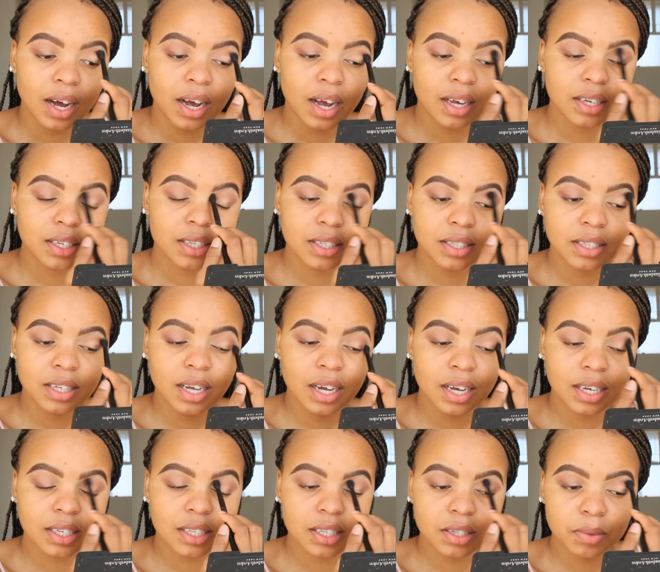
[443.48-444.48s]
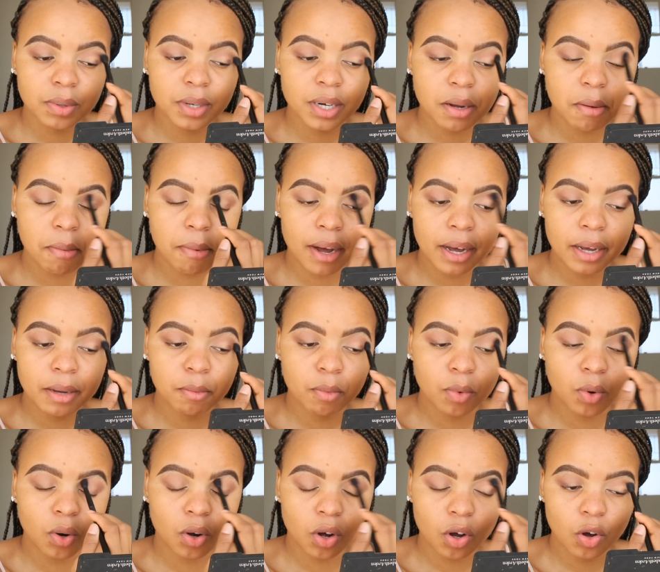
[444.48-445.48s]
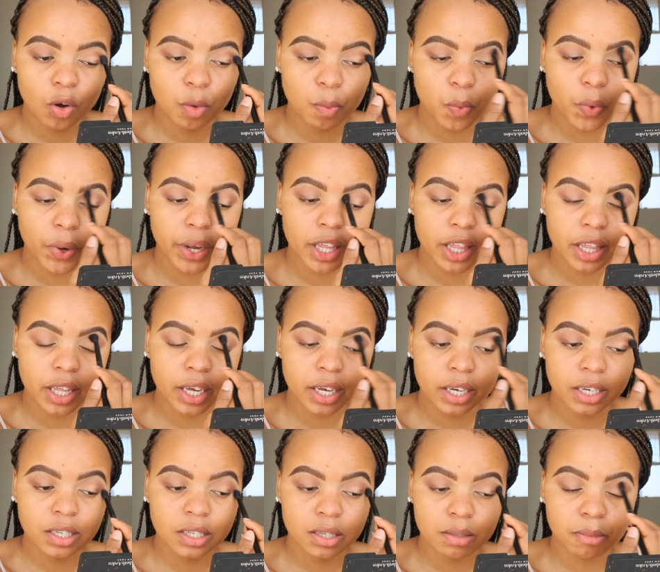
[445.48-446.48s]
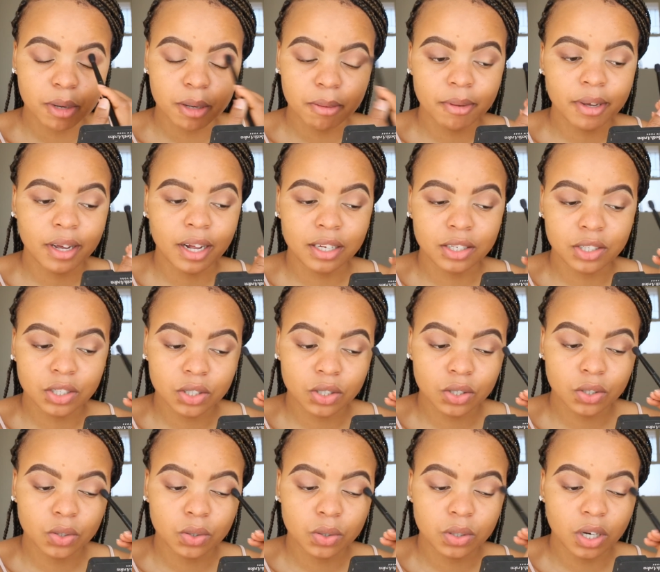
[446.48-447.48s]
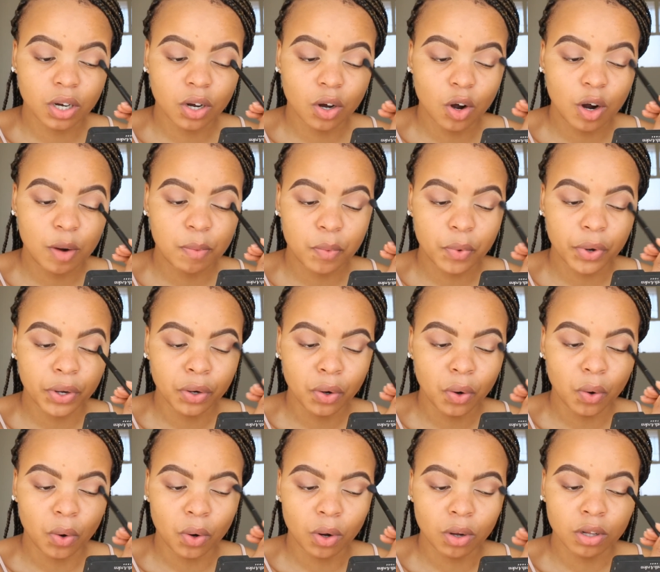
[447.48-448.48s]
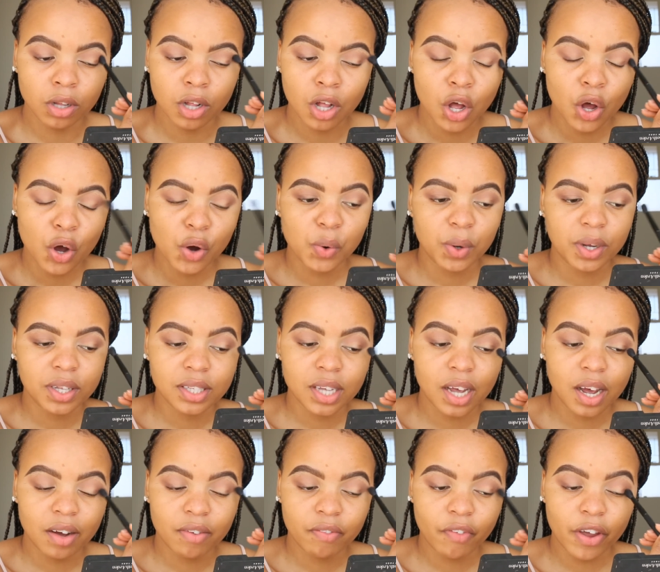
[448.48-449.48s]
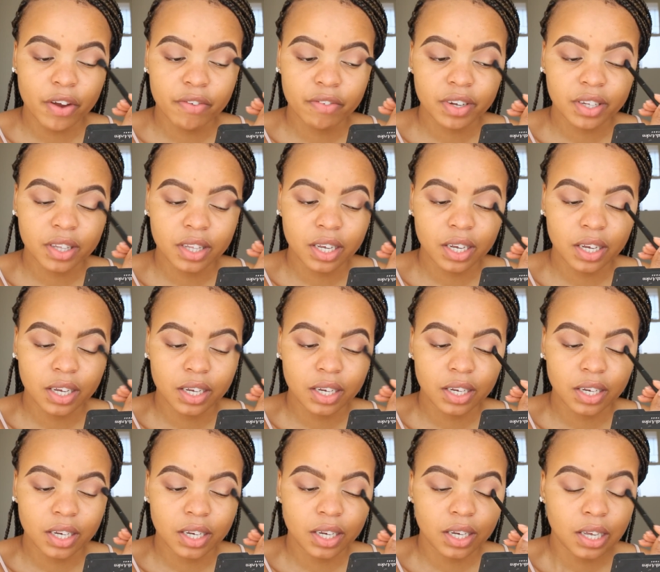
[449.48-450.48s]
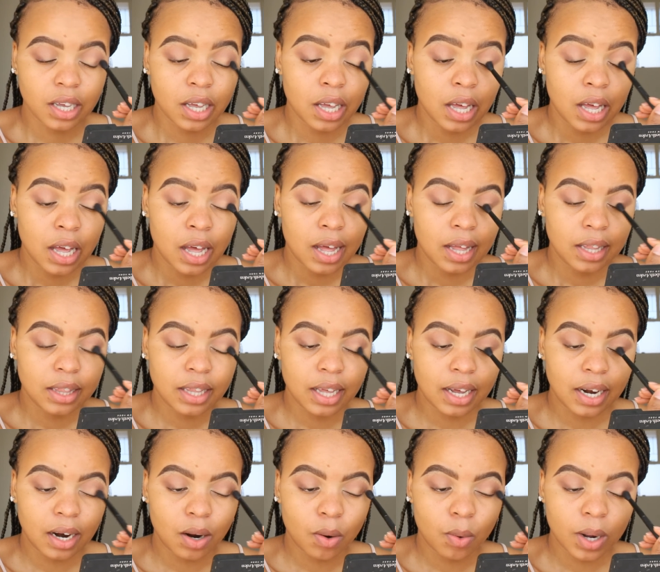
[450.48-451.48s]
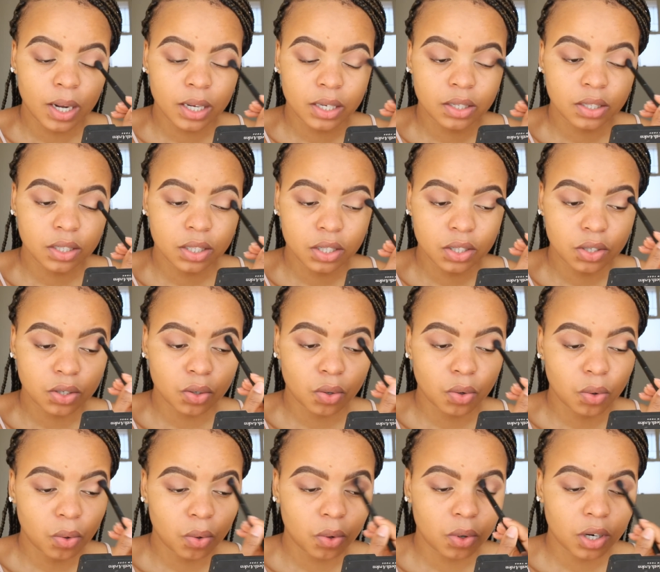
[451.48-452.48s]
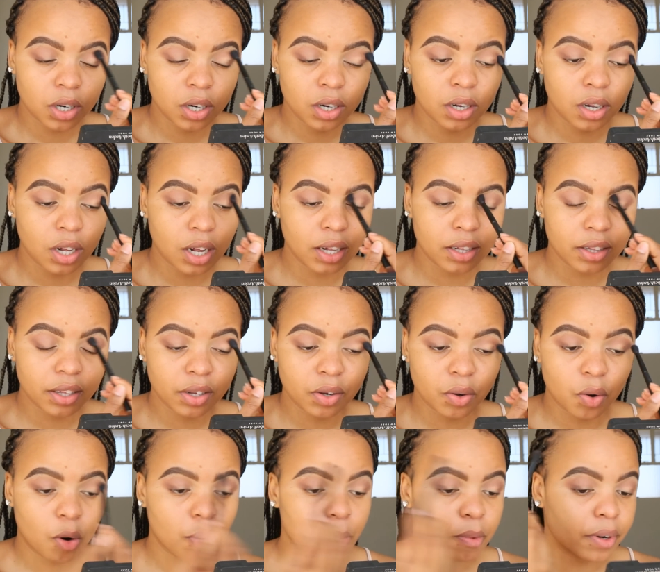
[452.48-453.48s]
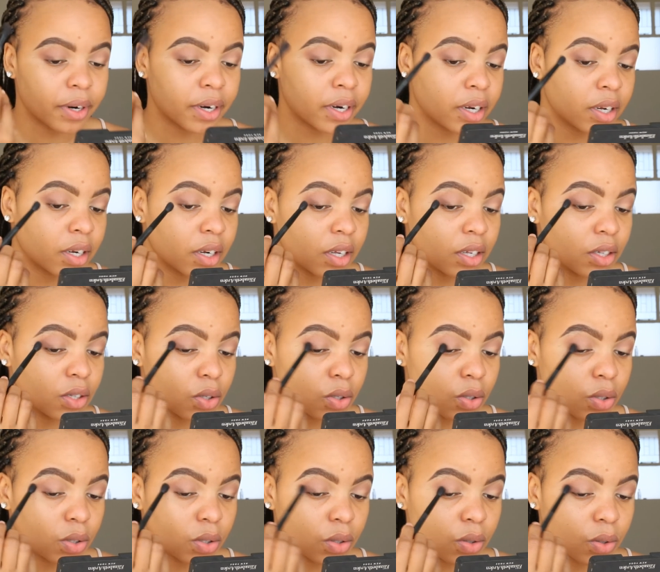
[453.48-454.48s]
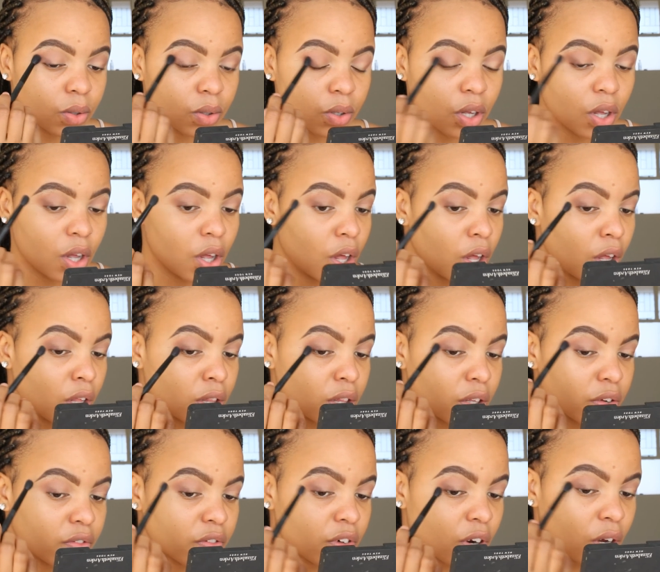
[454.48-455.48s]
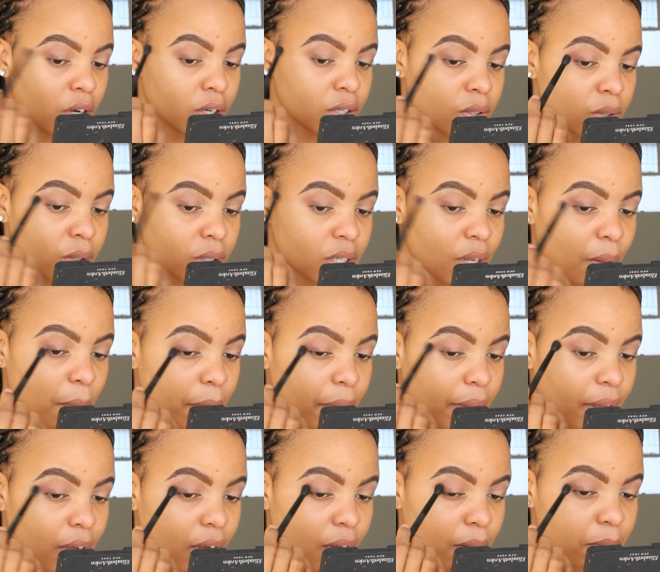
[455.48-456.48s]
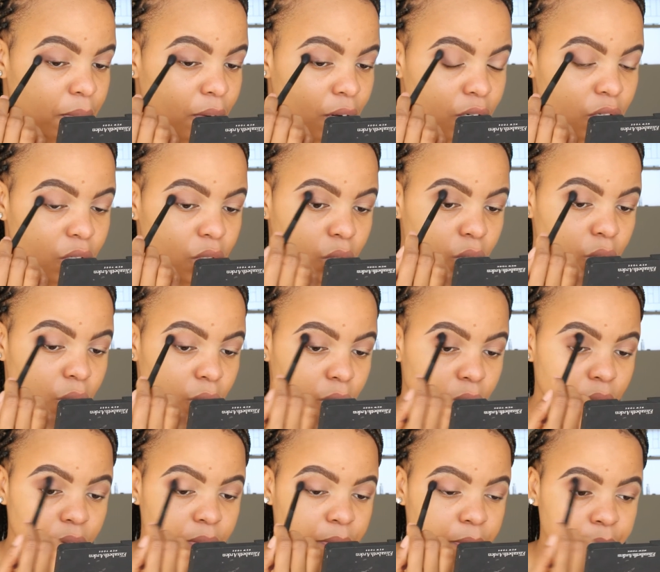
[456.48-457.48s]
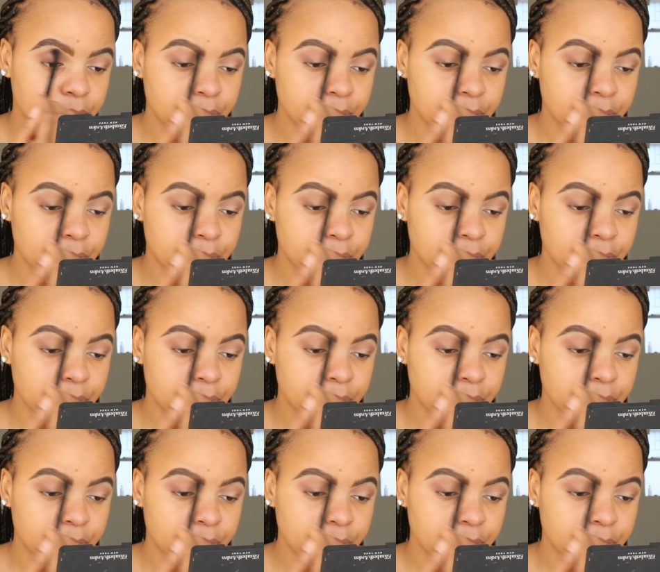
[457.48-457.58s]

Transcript: I still want to buy more homeware things. Maybe I'll just do a homeware haul once I have everything that I want, or I'll incorporate it into the vlogs or something. I'm not sure,